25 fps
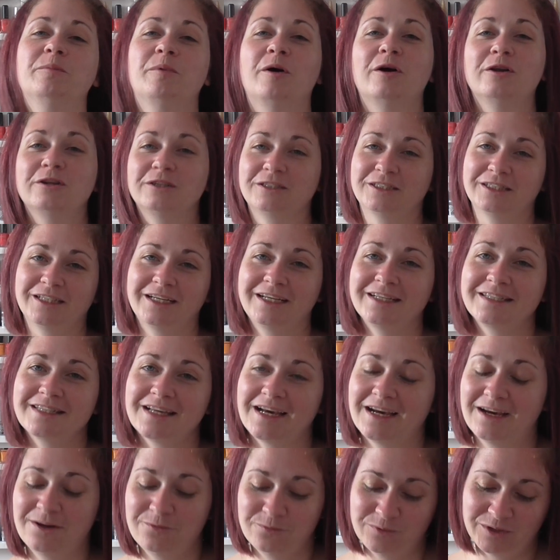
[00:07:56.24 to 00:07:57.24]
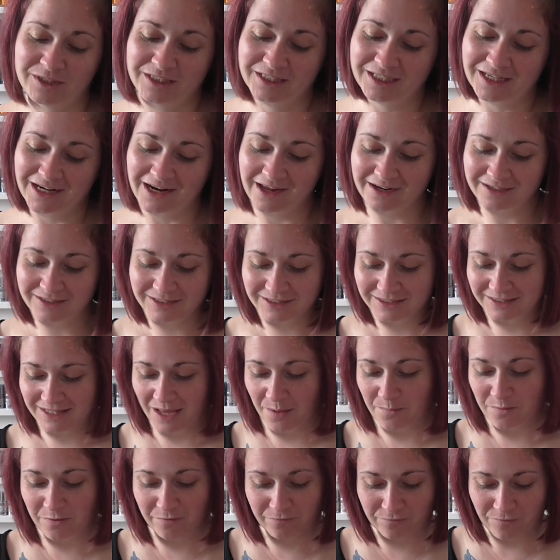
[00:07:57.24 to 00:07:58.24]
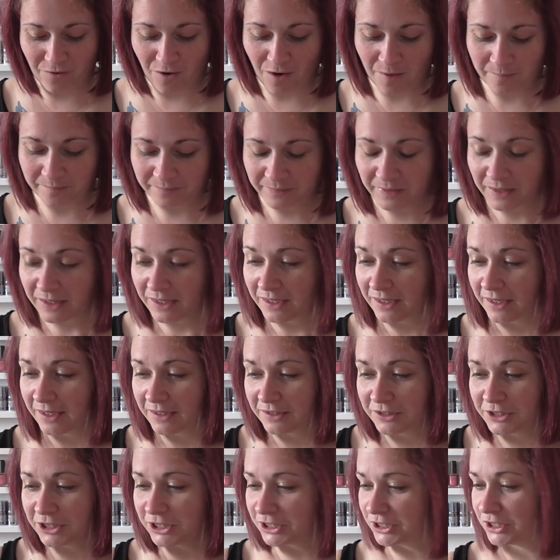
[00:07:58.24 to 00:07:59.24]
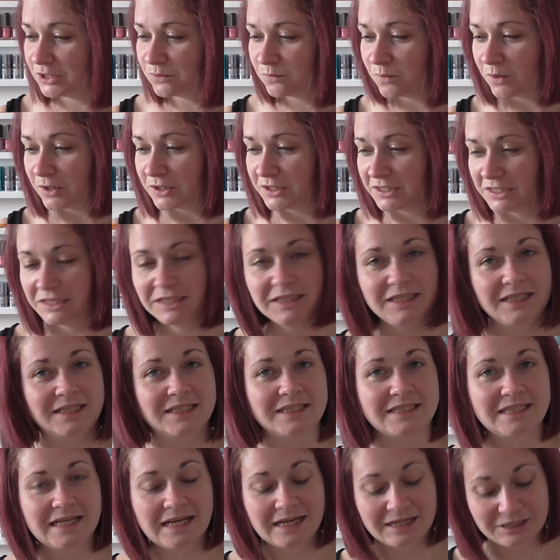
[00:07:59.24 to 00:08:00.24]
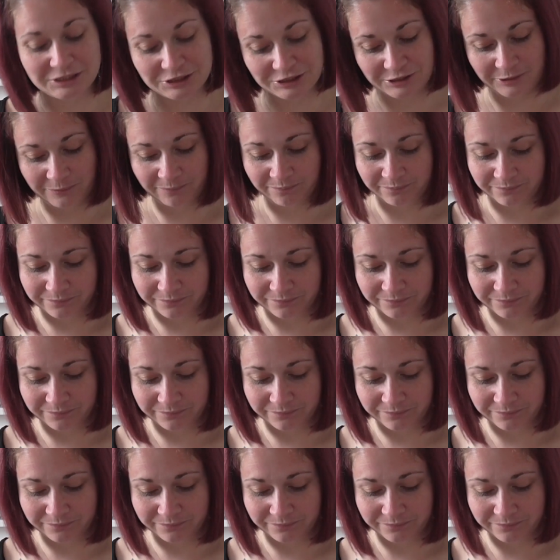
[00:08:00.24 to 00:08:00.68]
polishes and which collections they were from. Just the one to destash.